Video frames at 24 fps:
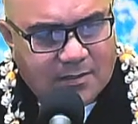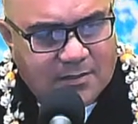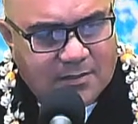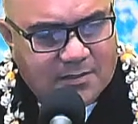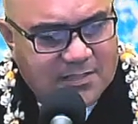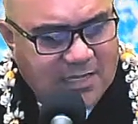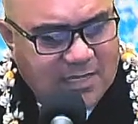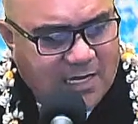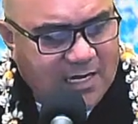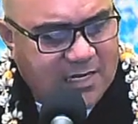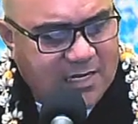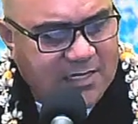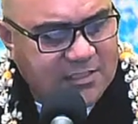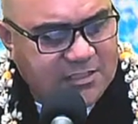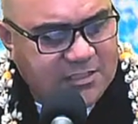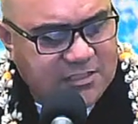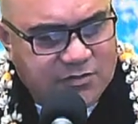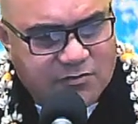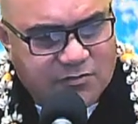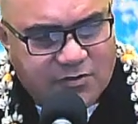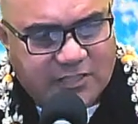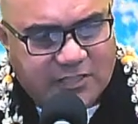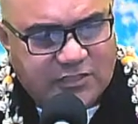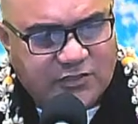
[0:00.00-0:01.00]
God is
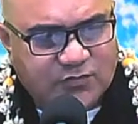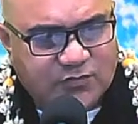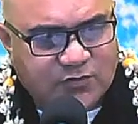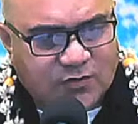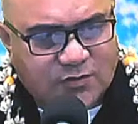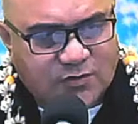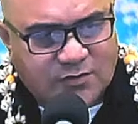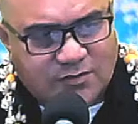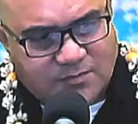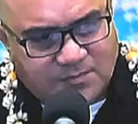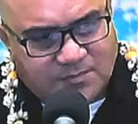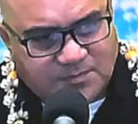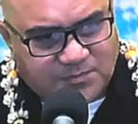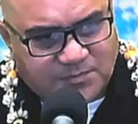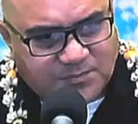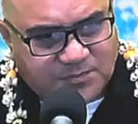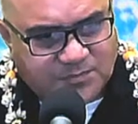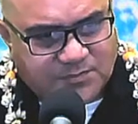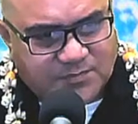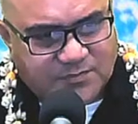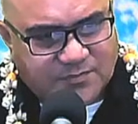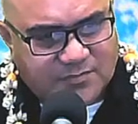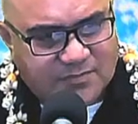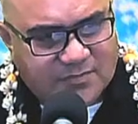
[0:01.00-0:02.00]
graceful
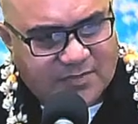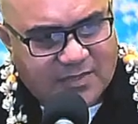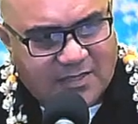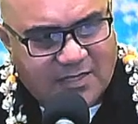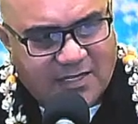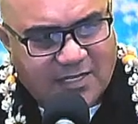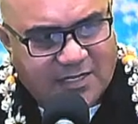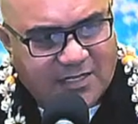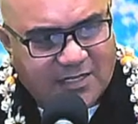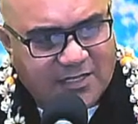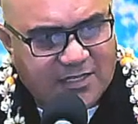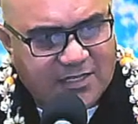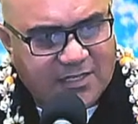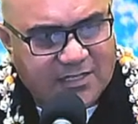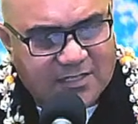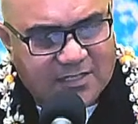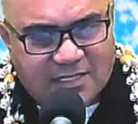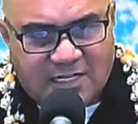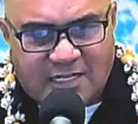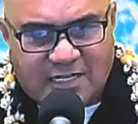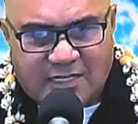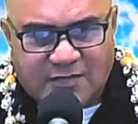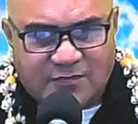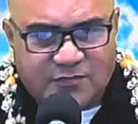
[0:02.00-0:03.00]
and He
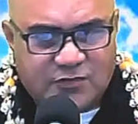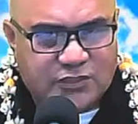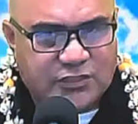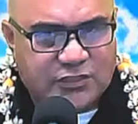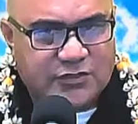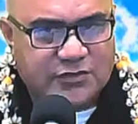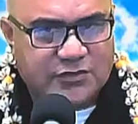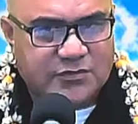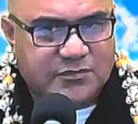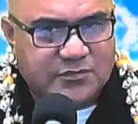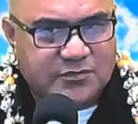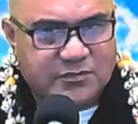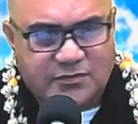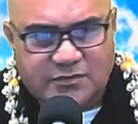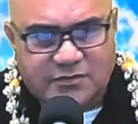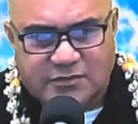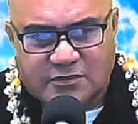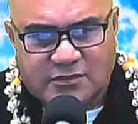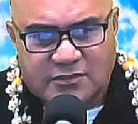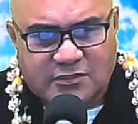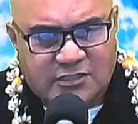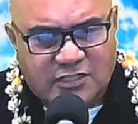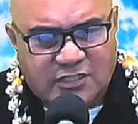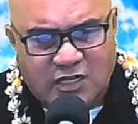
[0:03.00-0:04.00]
loves you
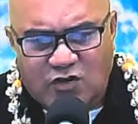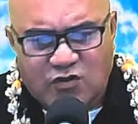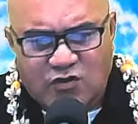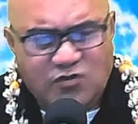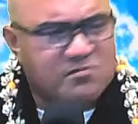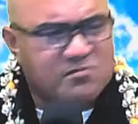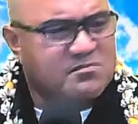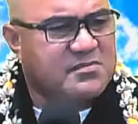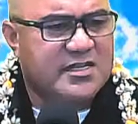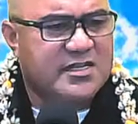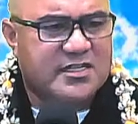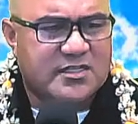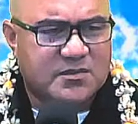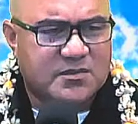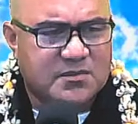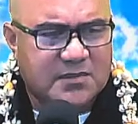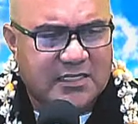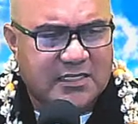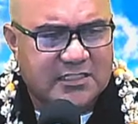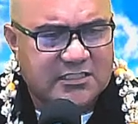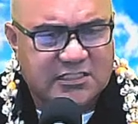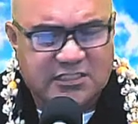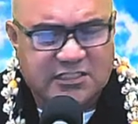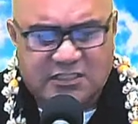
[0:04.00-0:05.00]
no matter
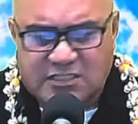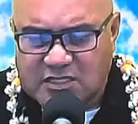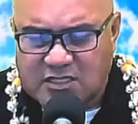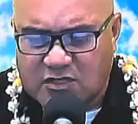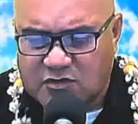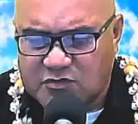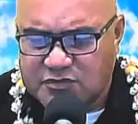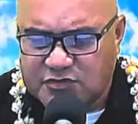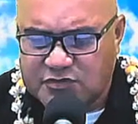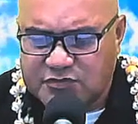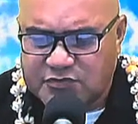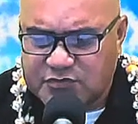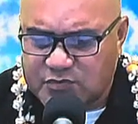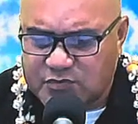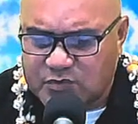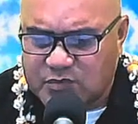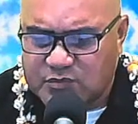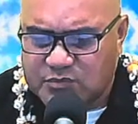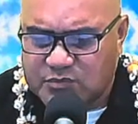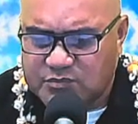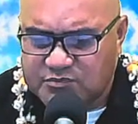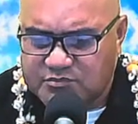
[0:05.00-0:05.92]
what you're going through.